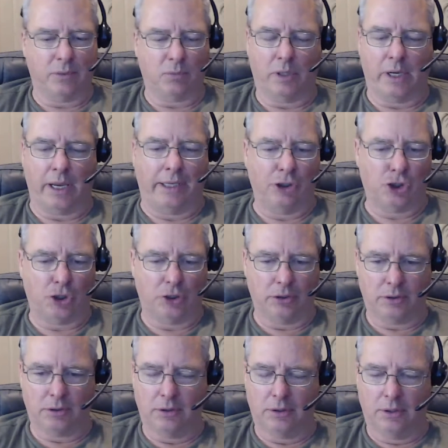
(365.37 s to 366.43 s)
were
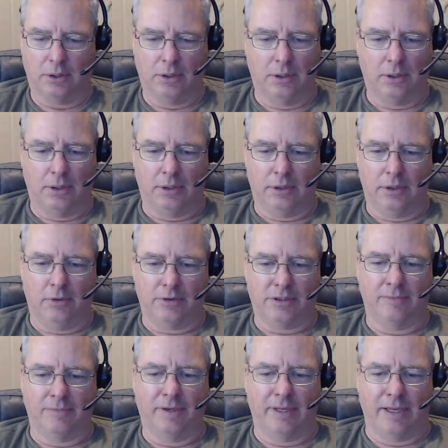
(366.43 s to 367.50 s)
ancient,
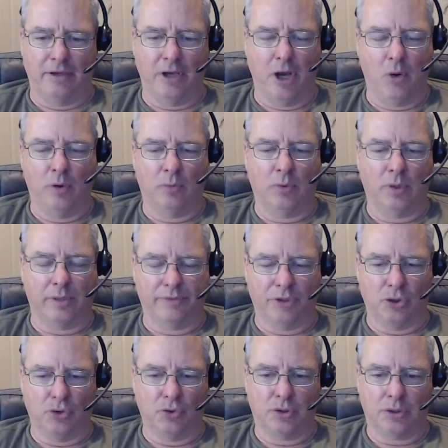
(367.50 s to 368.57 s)
something that Noah would have
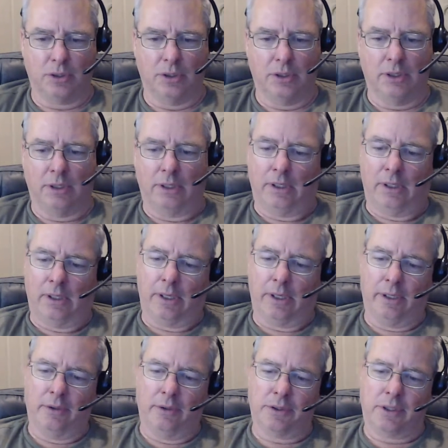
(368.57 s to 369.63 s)
used.
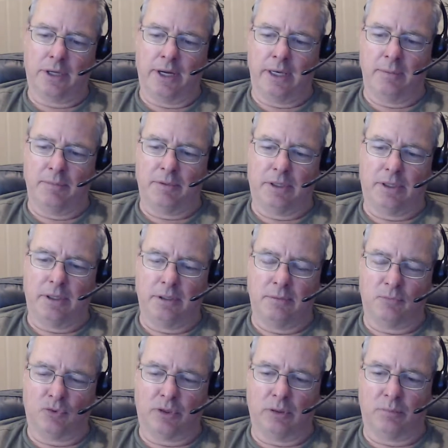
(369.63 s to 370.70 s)
And there's a guy named
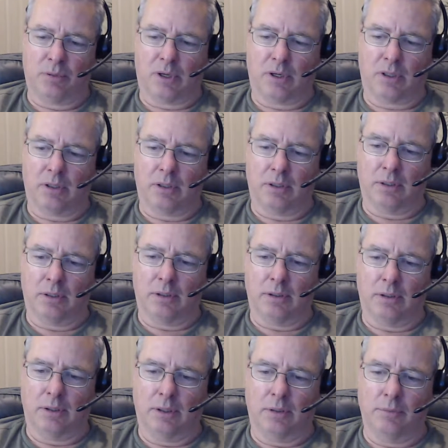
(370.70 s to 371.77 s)
Kim Riddlebarger.
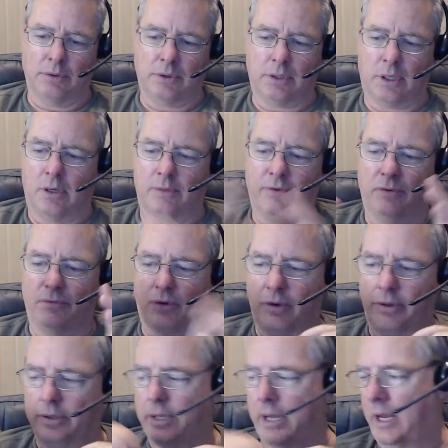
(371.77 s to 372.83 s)
I don't know if you've heard
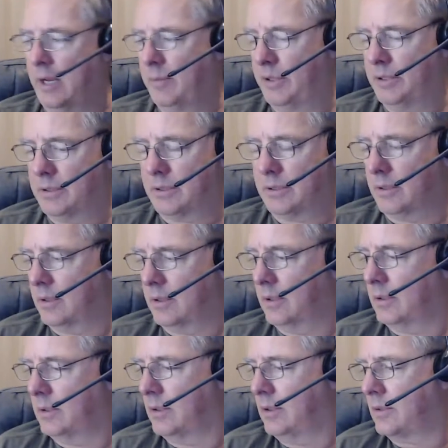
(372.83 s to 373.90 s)
of the name, but
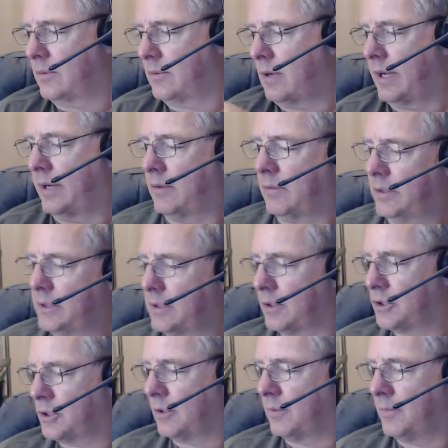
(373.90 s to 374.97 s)
he's a writer,
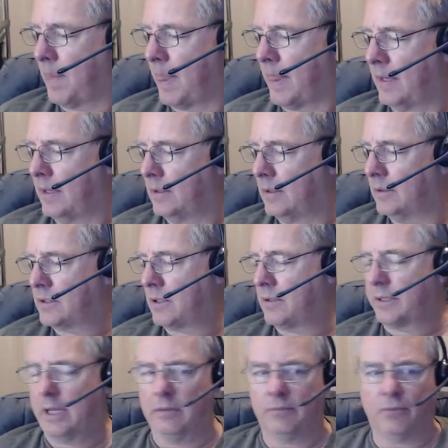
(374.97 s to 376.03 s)
researcher, Southern
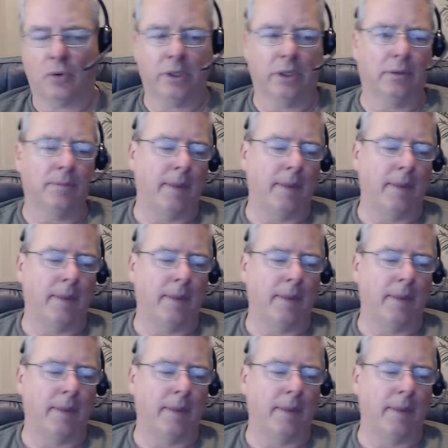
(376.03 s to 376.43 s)
California.